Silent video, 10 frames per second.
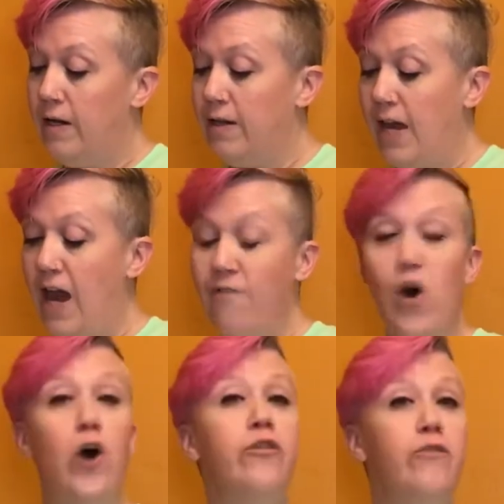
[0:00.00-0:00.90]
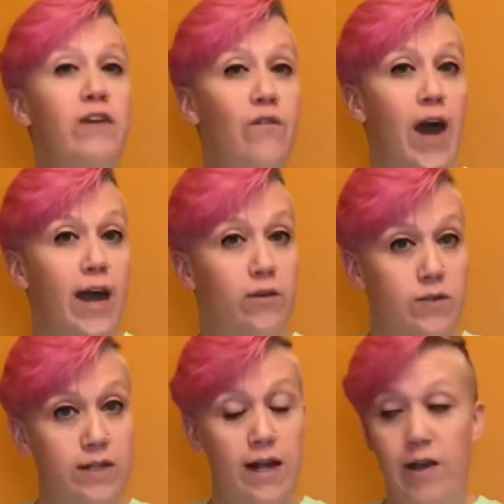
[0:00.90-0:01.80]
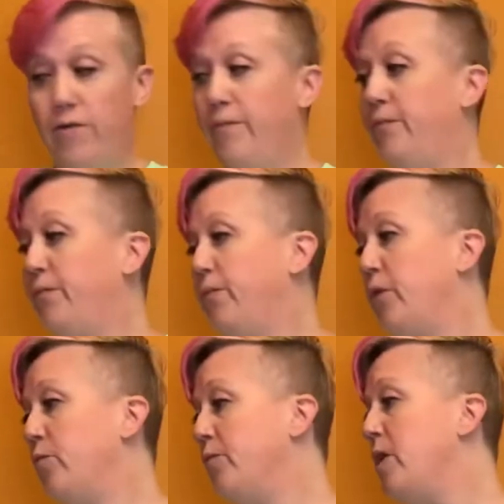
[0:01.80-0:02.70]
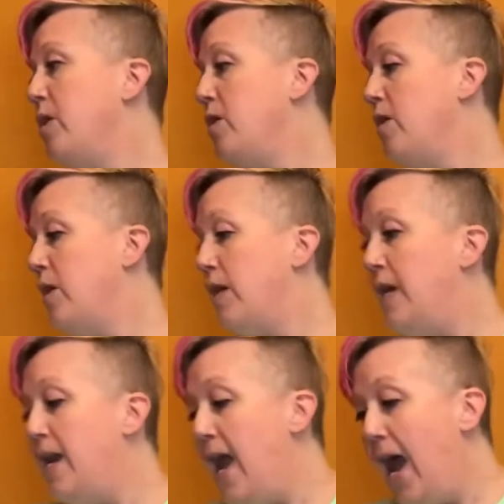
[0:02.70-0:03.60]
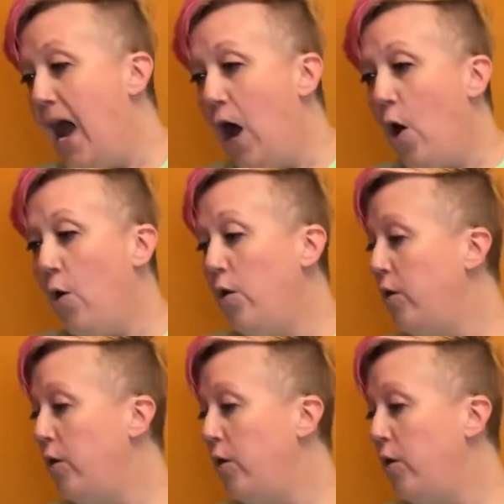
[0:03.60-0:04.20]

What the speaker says: they have all 3 vials now. Now